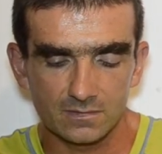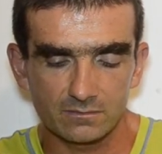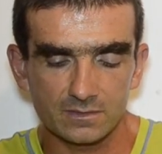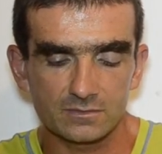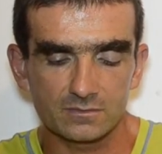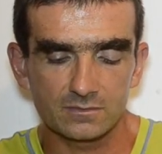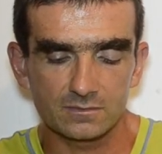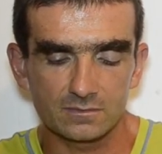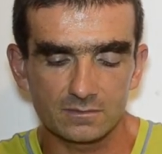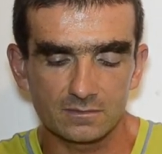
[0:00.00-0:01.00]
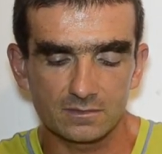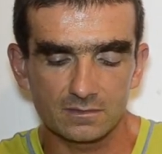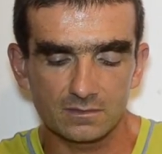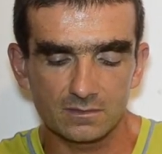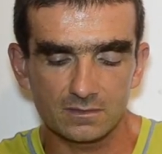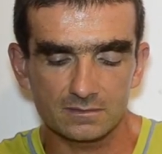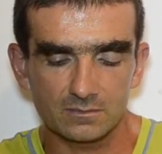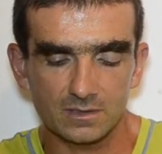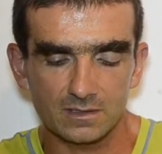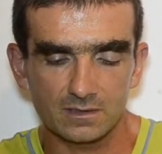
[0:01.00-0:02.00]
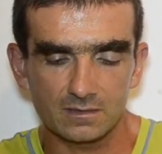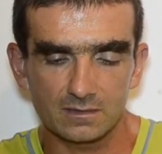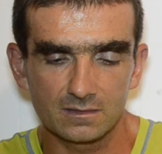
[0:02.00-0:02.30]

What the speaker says: went to collect the money.